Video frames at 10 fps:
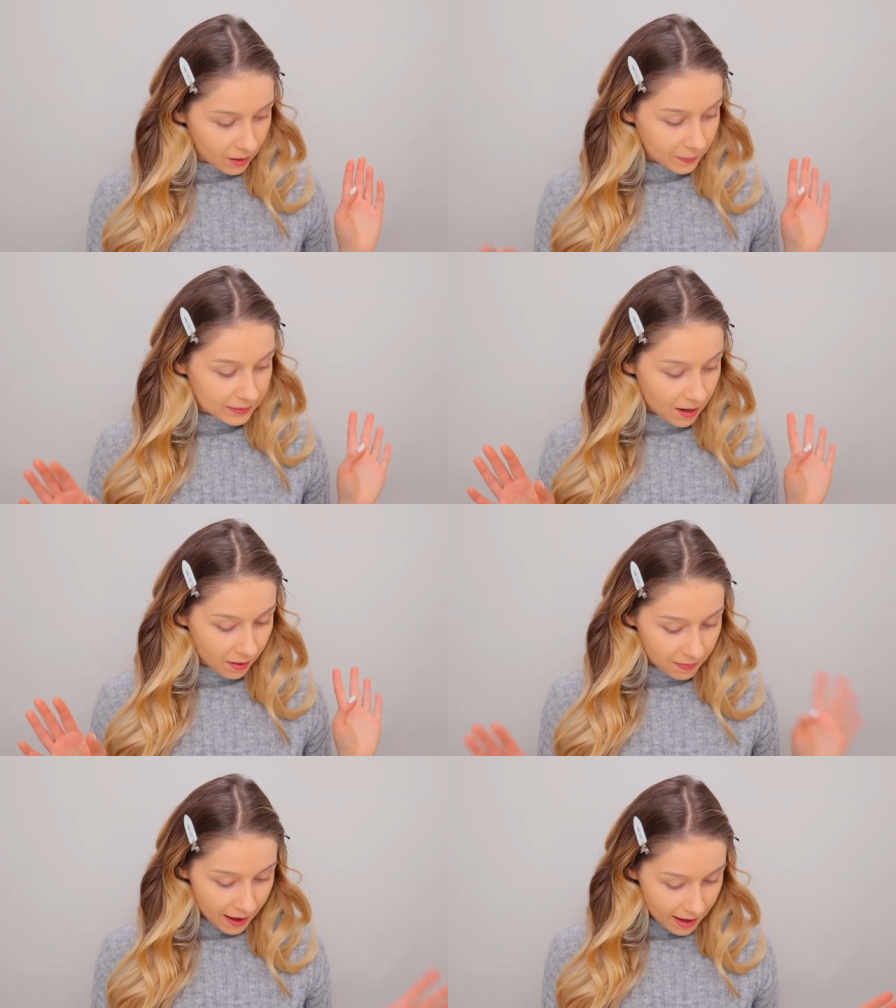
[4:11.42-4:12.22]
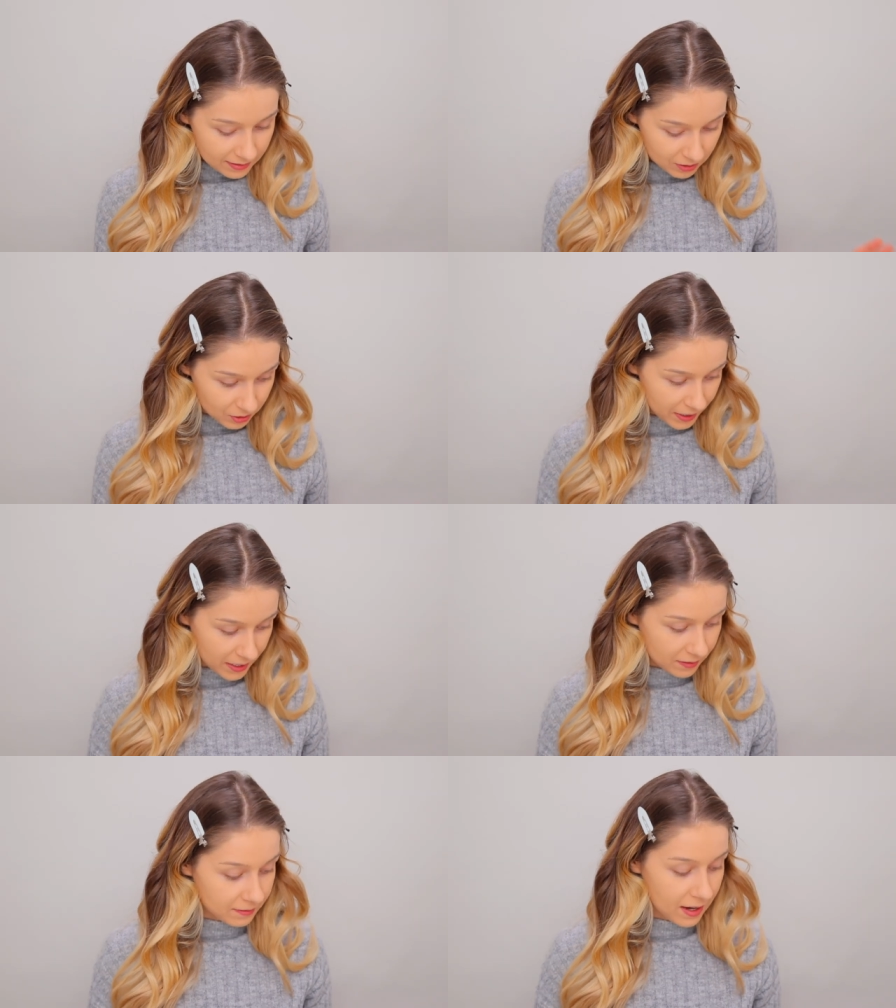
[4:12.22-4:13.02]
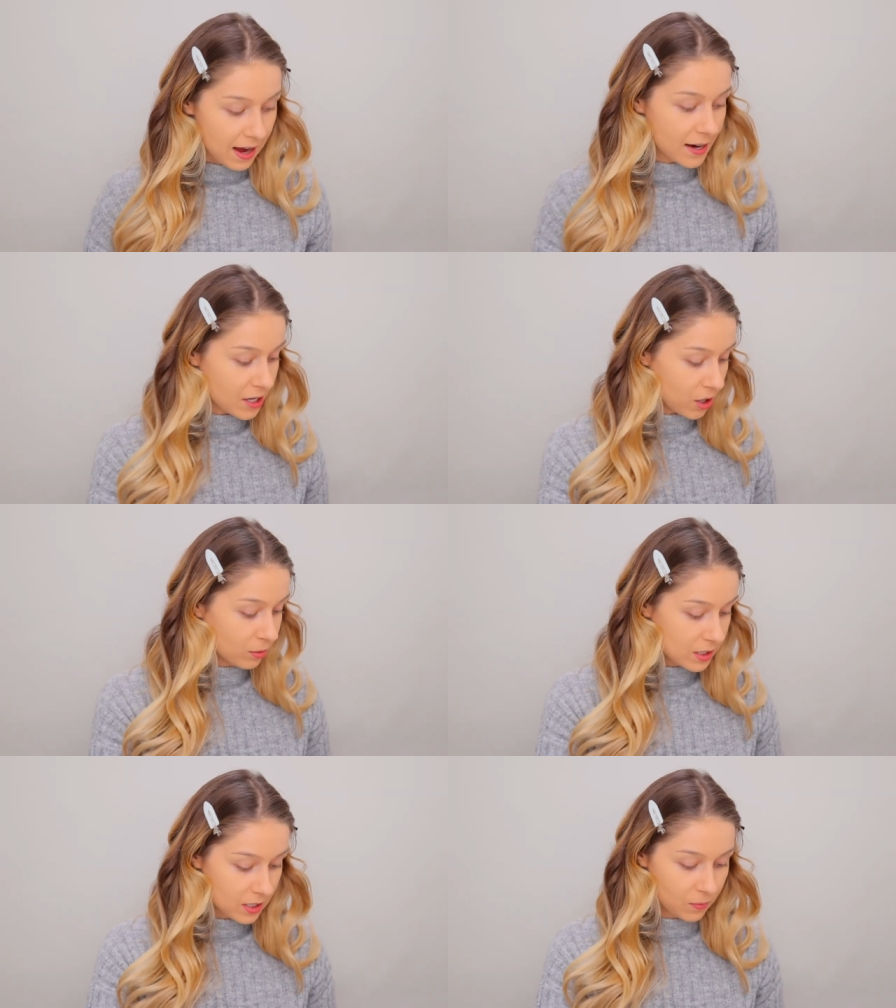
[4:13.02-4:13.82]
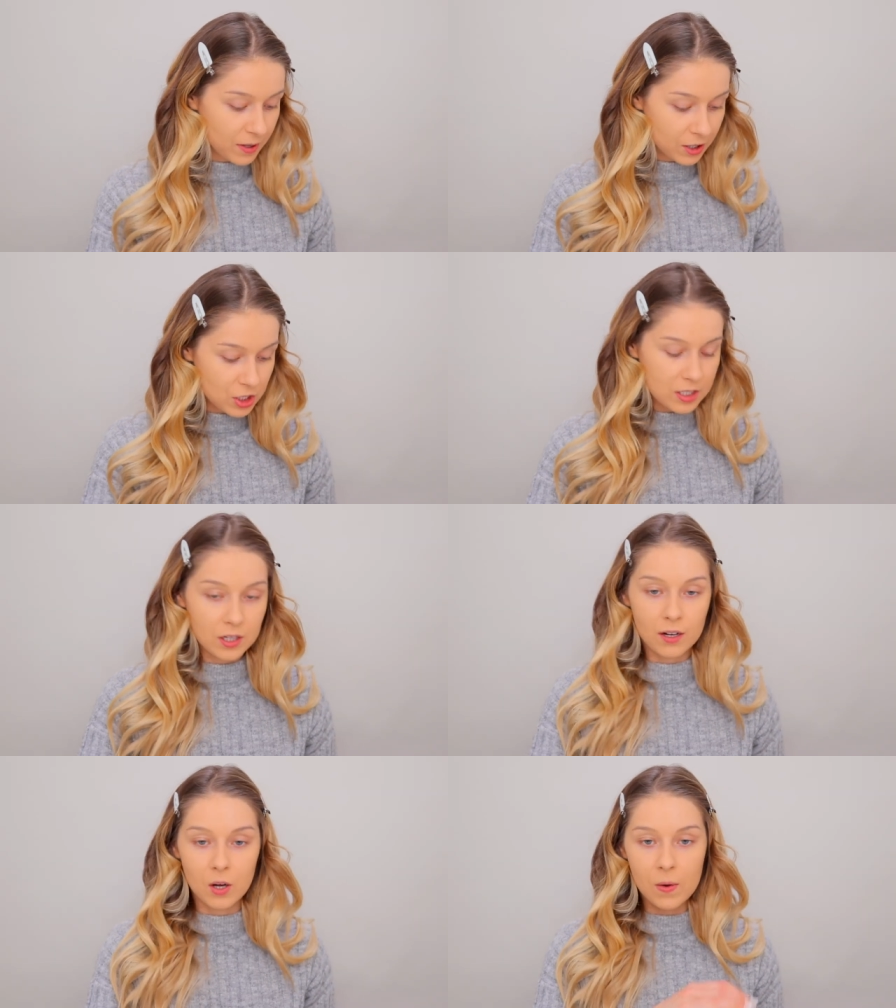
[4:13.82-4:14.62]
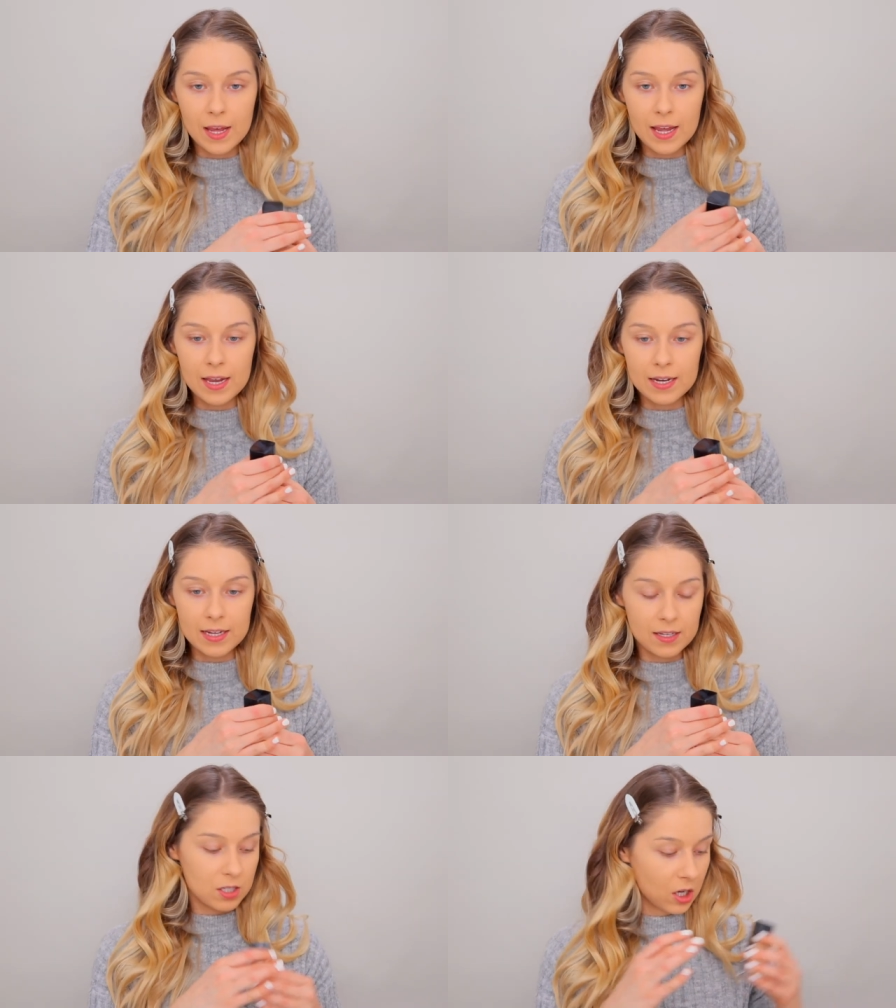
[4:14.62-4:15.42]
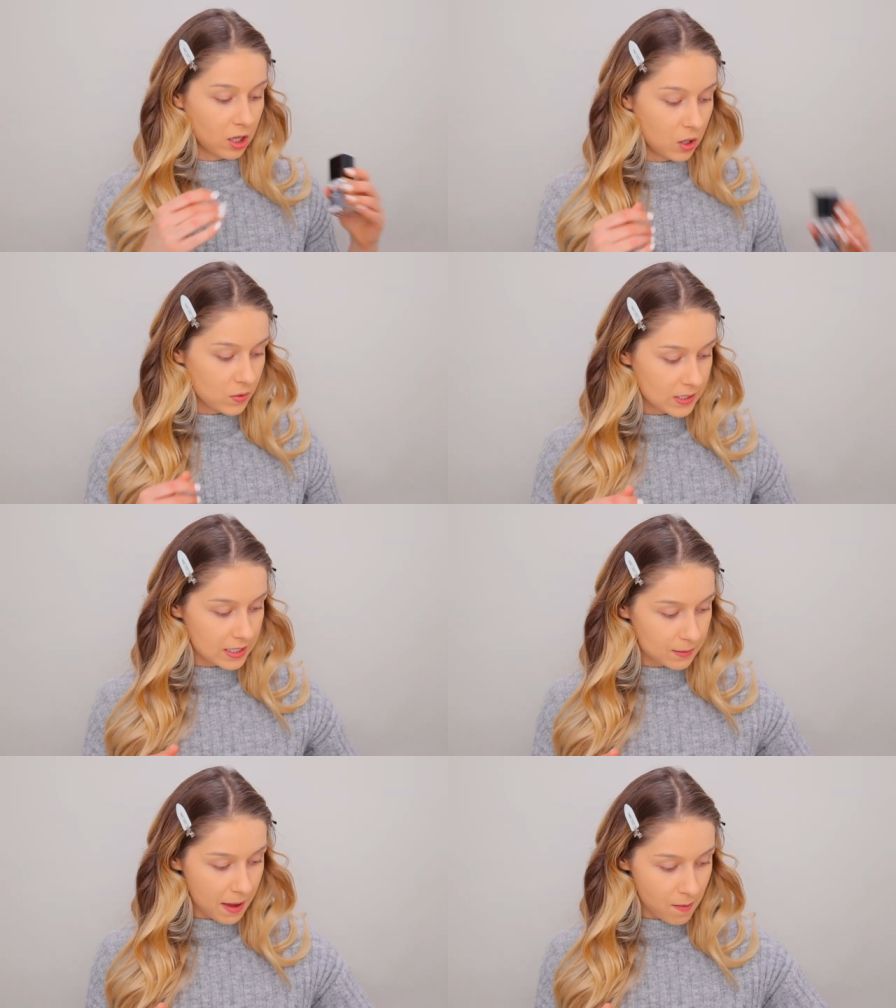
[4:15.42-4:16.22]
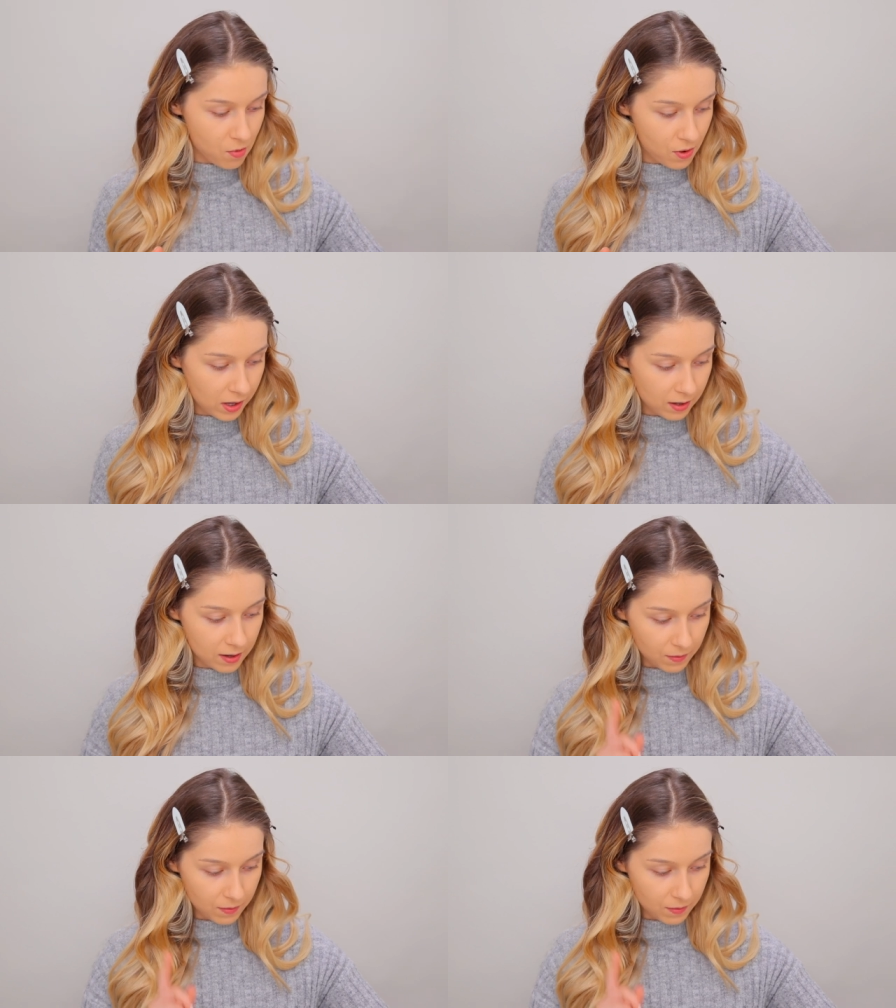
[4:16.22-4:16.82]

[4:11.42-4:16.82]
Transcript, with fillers: Well, on that great high note, we are just going to go ahead and close this bad boy.